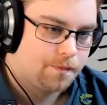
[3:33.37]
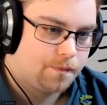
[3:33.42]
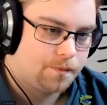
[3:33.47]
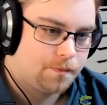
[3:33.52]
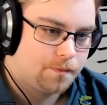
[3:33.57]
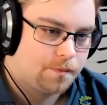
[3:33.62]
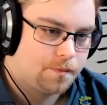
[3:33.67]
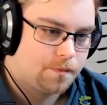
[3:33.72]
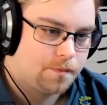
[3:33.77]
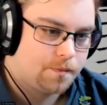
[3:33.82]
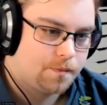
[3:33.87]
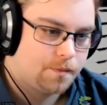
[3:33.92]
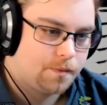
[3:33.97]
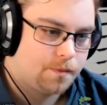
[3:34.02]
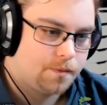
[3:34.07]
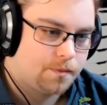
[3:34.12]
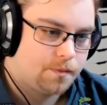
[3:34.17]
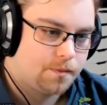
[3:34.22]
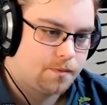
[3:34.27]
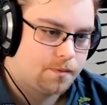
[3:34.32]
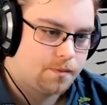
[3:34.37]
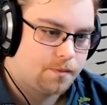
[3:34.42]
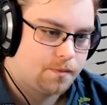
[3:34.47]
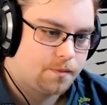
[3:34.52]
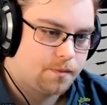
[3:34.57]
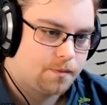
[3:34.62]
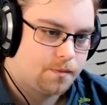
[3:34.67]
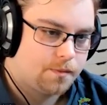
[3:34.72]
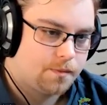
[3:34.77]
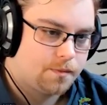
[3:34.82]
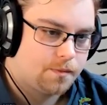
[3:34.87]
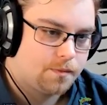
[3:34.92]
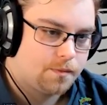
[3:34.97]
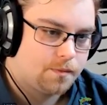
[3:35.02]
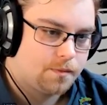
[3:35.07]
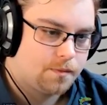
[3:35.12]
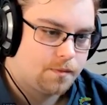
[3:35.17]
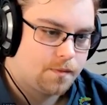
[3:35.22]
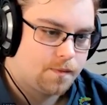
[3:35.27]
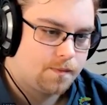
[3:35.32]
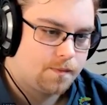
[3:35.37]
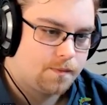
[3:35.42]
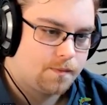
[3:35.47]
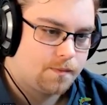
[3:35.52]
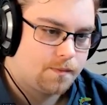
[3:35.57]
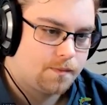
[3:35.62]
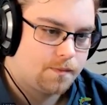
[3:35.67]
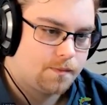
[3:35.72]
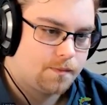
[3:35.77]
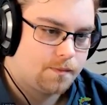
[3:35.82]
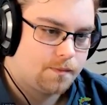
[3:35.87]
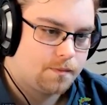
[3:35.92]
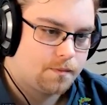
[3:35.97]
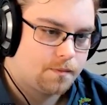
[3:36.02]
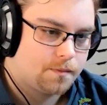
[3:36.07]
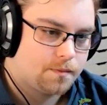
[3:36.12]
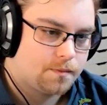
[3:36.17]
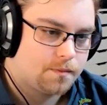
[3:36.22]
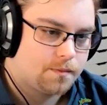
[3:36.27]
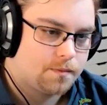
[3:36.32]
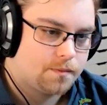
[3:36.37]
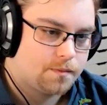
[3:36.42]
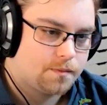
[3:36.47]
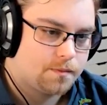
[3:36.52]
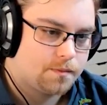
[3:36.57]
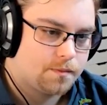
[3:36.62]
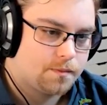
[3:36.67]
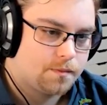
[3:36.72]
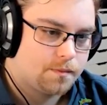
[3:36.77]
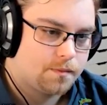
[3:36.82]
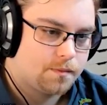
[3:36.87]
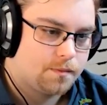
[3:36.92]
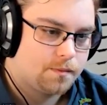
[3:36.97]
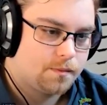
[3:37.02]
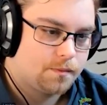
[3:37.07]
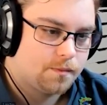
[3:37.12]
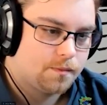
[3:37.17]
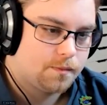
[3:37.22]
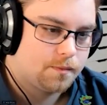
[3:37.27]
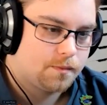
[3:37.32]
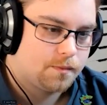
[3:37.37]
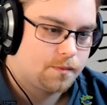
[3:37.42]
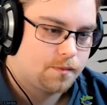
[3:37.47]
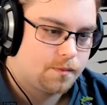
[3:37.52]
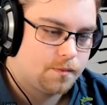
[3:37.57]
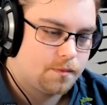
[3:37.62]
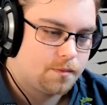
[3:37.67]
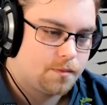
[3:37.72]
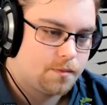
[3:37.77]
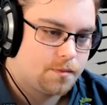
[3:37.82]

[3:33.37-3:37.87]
[no speech]